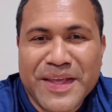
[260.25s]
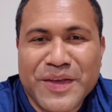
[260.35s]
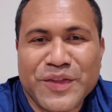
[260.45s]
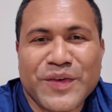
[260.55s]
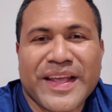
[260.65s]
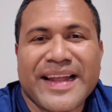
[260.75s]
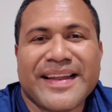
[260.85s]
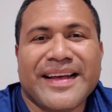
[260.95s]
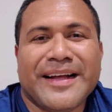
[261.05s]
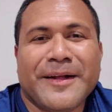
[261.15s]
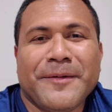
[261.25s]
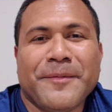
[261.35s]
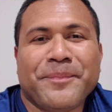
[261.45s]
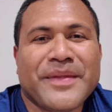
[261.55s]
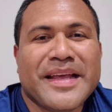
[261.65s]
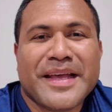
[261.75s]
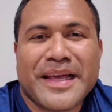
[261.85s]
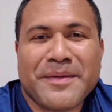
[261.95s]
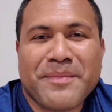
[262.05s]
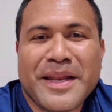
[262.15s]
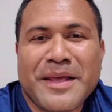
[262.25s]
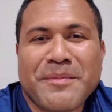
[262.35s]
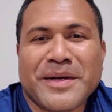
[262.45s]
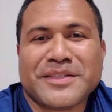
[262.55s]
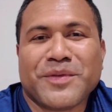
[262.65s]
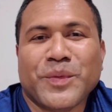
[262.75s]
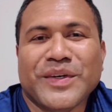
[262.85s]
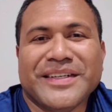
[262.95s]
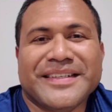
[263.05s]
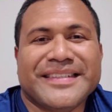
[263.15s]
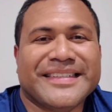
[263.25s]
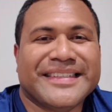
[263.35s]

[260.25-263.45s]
that you don't get in many parts of the world.